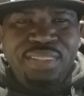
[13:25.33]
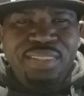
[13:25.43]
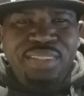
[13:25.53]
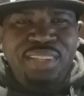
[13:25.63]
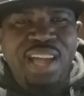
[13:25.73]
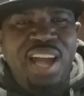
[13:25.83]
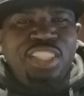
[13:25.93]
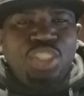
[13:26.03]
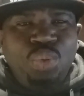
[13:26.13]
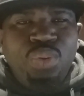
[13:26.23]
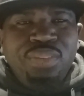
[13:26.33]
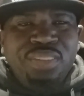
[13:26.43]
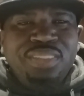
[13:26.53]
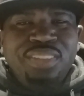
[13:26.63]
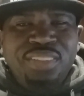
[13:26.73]
in high school,
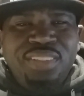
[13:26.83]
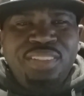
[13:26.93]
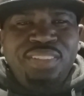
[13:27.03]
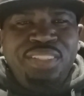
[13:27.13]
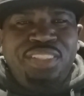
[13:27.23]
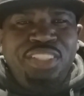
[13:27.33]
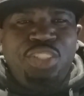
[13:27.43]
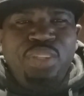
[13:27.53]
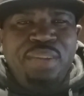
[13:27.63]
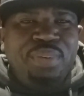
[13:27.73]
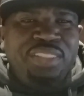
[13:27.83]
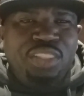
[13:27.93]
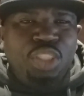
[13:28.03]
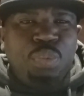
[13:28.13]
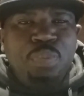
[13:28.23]
they teach you about
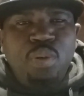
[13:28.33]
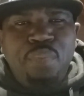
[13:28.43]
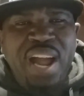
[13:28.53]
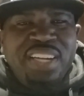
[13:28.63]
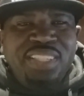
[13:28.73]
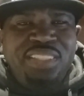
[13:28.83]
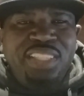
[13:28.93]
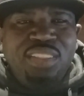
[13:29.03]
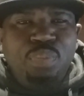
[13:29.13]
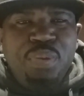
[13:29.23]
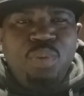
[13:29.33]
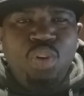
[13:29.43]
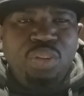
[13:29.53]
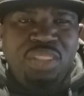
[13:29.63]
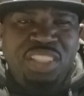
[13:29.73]
those people back in the day, those
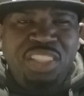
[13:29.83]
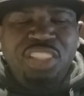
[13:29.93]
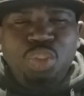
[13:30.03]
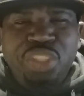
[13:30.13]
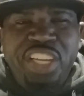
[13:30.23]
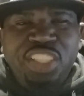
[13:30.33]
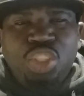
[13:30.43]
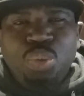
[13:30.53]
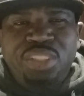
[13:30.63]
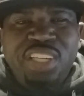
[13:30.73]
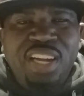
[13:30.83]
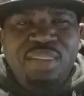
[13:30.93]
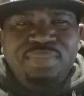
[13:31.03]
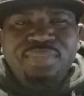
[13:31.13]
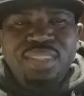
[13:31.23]
people during the history
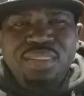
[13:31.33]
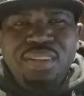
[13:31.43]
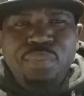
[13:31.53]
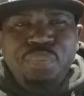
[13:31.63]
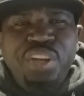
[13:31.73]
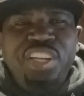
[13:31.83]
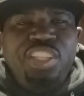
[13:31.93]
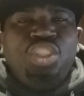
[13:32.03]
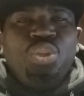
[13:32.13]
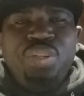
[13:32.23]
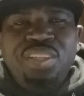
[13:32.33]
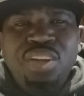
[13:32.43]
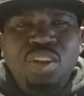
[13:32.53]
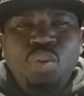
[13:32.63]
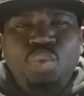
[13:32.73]
time, prehistory,
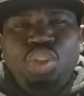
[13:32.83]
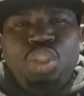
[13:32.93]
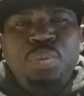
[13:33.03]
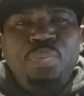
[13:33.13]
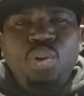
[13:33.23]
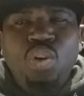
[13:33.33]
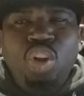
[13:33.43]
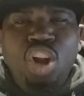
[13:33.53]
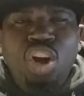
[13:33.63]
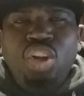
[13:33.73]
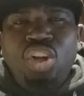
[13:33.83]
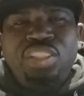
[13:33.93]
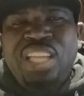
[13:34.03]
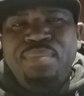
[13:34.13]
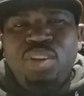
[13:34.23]
when those people a
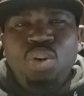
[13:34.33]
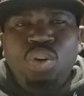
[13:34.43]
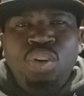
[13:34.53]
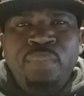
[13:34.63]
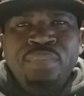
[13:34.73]
long time ago,